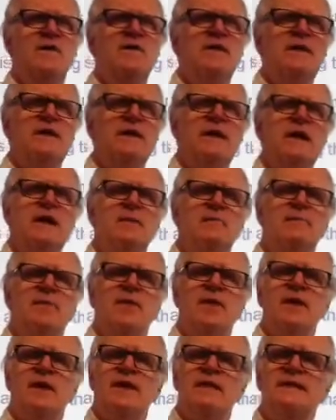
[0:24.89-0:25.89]
really kind of
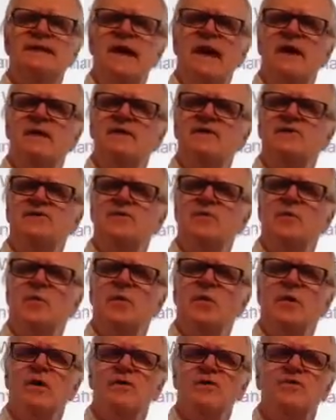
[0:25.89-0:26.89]
boil it down to some
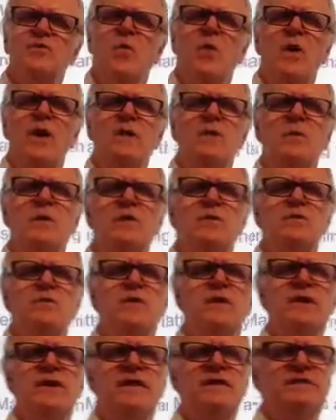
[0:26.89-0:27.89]
words. What are we
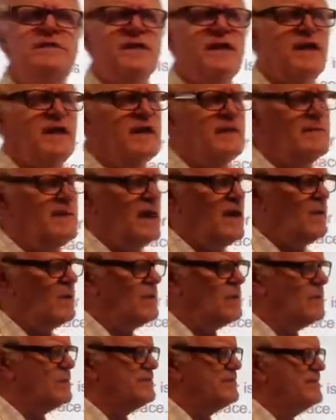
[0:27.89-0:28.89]
really thinking about
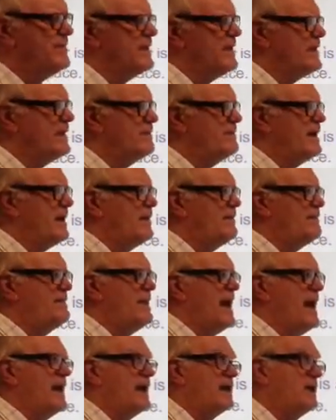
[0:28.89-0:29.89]
when we're thinking about
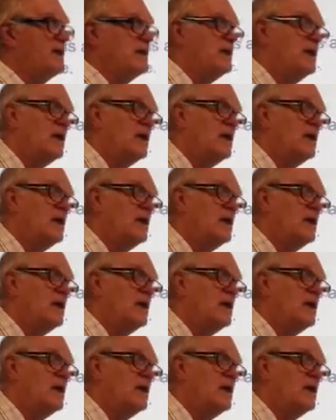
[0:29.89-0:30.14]
matter?